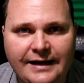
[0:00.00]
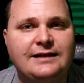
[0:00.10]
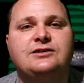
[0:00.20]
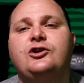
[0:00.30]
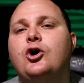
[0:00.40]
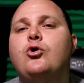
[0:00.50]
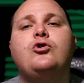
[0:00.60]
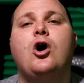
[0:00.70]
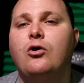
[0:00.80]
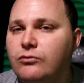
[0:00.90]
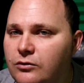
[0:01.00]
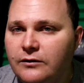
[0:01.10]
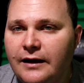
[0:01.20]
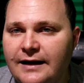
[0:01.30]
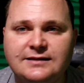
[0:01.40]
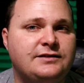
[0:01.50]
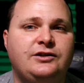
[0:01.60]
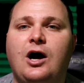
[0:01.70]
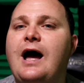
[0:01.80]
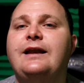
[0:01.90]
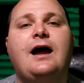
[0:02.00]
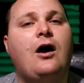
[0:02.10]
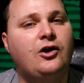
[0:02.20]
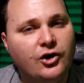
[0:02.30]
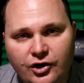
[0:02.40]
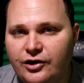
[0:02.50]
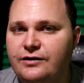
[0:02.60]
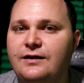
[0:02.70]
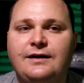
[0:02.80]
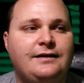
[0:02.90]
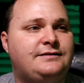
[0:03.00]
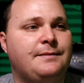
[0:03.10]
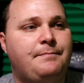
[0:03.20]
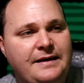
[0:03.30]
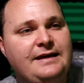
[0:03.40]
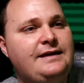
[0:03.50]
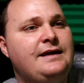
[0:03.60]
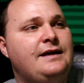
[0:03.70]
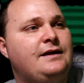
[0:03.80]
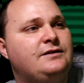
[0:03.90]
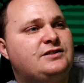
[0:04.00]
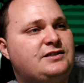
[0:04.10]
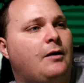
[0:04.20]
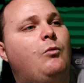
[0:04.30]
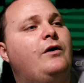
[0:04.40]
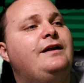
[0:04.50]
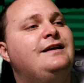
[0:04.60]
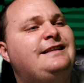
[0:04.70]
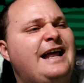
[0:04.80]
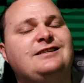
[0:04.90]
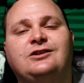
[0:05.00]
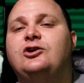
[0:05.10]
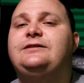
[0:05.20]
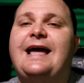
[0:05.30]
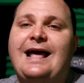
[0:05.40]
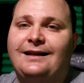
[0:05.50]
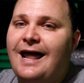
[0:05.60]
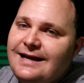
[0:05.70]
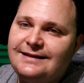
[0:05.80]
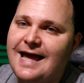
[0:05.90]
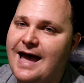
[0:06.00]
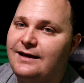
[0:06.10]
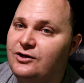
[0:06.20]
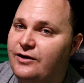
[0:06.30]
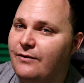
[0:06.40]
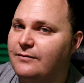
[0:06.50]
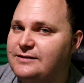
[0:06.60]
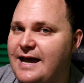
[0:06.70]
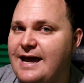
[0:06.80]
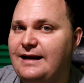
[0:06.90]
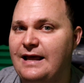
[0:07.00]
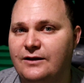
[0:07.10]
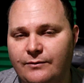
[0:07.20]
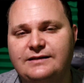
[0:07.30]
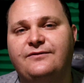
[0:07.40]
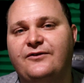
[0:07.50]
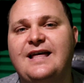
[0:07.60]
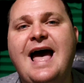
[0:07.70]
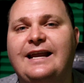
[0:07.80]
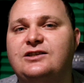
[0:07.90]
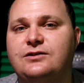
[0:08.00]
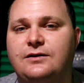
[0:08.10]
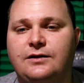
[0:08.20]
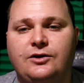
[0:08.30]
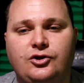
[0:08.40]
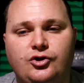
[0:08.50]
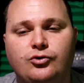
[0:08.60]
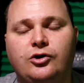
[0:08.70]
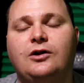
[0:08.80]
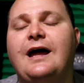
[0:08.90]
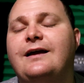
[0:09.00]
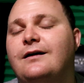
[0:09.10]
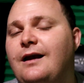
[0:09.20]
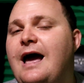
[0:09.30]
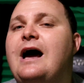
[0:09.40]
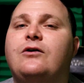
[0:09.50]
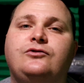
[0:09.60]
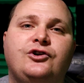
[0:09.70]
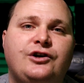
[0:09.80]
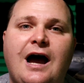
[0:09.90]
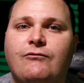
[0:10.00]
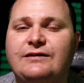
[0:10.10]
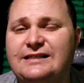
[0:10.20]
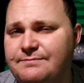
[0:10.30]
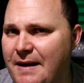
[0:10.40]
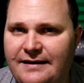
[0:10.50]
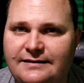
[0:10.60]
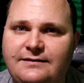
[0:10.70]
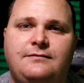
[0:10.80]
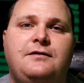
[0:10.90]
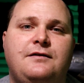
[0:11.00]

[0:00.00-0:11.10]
It is a no go. It is not good to be someone that is looked at like that. You get what I'm saying? And the reason for that is you look like a clown. You're not respected.